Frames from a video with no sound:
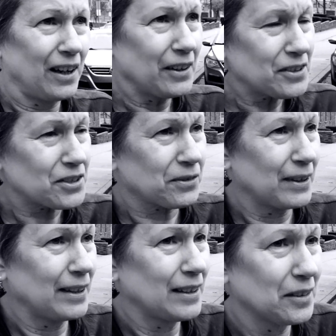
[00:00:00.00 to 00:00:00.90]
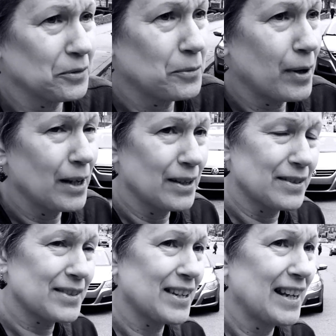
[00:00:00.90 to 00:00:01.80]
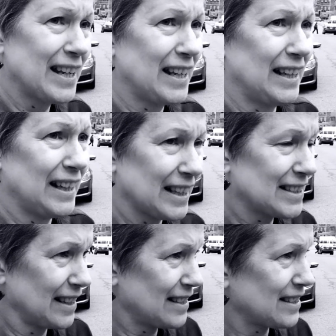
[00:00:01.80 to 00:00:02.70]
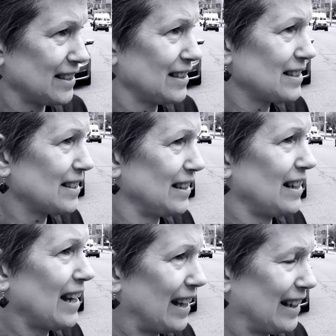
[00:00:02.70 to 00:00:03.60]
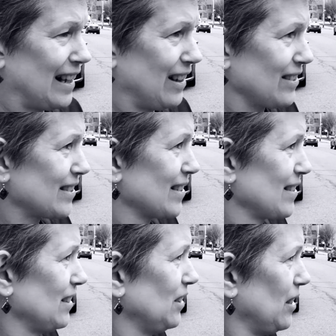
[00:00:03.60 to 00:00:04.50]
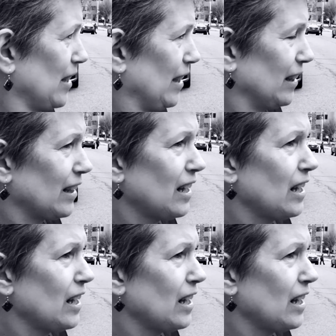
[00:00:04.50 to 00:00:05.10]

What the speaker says: Arch Street was in existence and had houses along it,